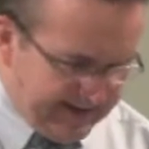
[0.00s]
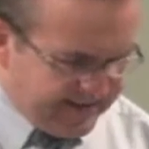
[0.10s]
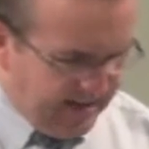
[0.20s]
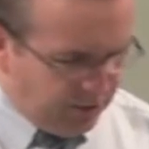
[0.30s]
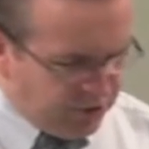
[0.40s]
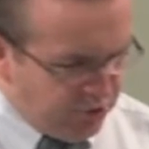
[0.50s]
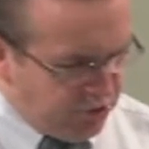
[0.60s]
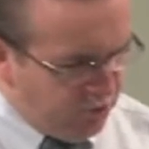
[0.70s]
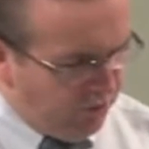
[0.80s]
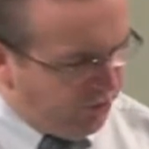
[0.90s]
tell you,
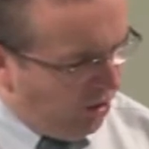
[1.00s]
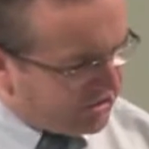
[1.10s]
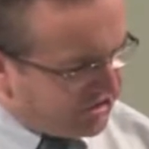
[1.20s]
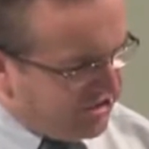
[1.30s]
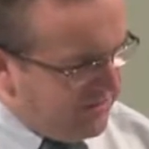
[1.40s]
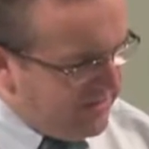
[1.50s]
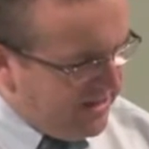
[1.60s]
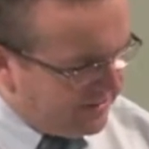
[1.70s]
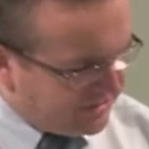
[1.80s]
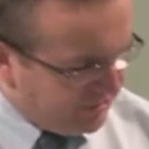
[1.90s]
you will not see
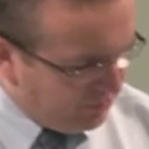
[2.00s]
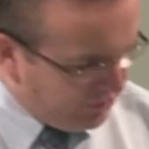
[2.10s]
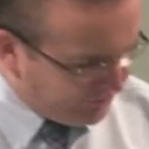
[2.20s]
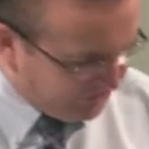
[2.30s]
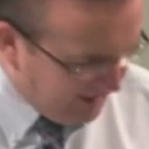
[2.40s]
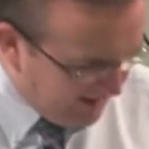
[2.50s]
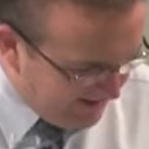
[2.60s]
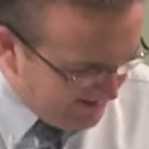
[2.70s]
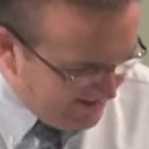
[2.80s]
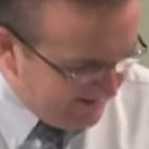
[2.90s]
me until you
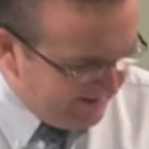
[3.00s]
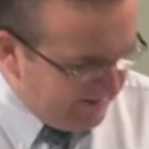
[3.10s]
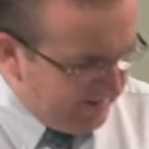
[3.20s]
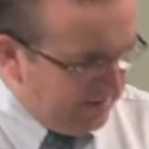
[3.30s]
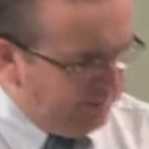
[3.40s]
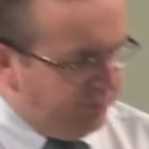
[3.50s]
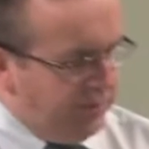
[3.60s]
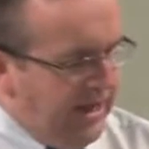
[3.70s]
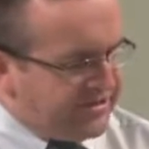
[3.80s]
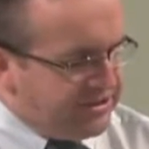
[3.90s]
say,
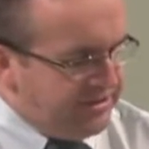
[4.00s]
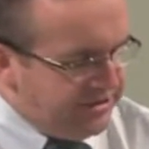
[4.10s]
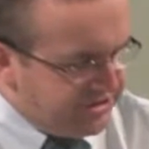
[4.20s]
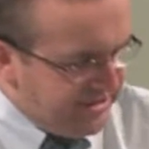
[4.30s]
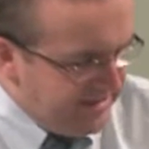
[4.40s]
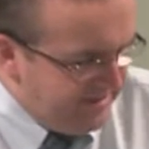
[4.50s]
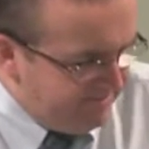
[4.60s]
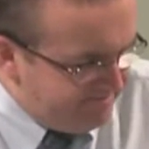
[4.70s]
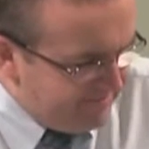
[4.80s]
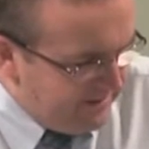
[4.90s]
'Blessed is he
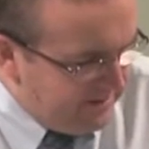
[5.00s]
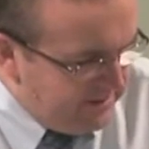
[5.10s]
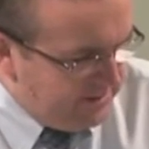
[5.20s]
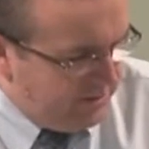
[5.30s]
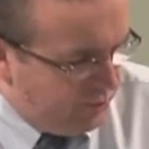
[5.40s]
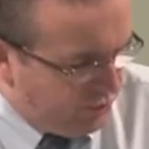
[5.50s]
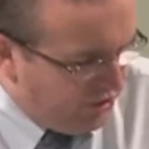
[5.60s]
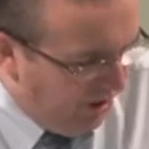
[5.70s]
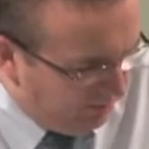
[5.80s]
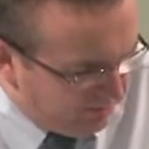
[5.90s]
who
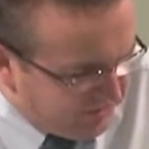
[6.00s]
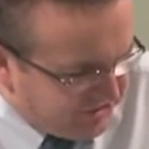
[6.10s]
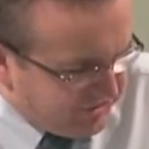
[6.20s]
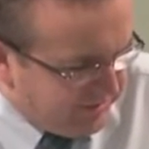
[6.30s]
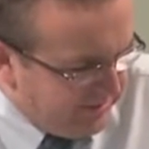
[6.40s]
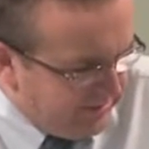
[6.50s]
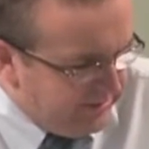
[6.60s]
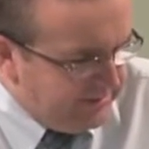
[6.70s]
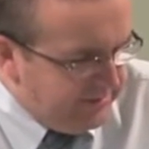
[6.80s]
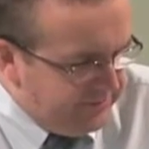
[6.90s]
comes
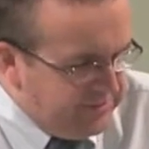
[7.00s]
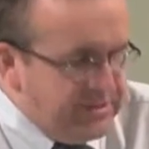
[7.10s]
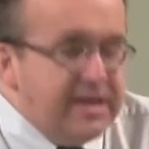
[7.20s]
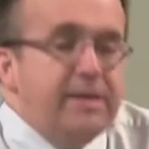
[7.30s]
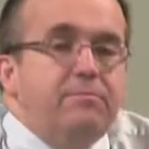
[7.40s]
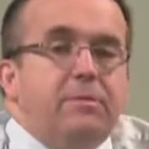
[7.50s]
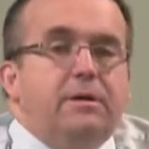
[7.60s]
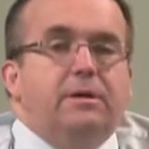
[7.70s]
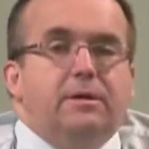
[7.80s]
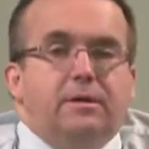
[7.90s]
in the name
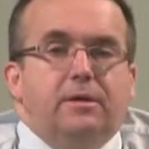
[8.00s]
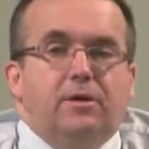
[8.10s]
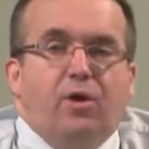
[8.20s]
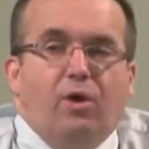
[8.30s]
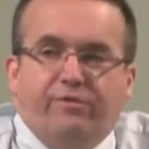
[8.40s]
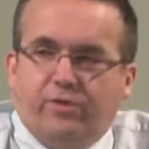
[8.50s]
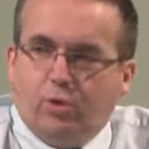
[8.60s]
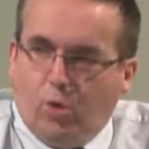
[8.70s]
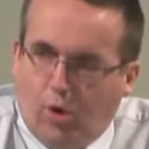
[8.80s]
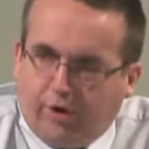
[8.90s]
of the
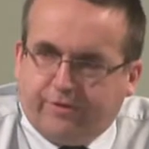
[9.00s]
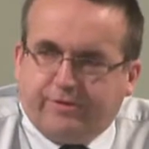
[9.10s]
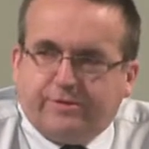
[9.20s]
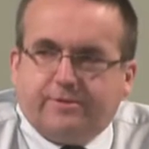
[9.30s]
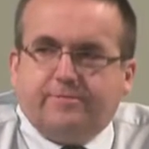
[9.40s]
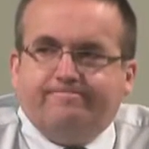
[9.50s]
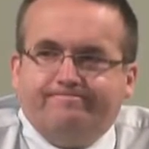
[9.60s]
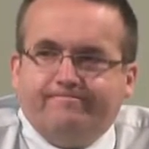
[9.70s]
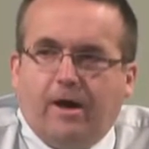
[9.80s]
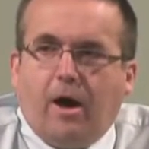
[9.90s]
Lord.'"
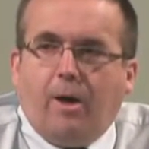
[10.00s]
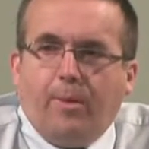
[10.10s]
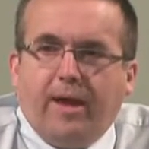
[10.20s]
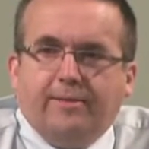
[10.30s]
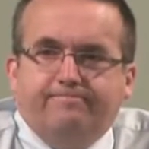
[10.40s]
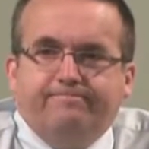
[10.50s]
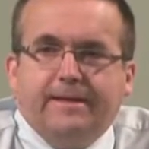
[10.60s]
Amen.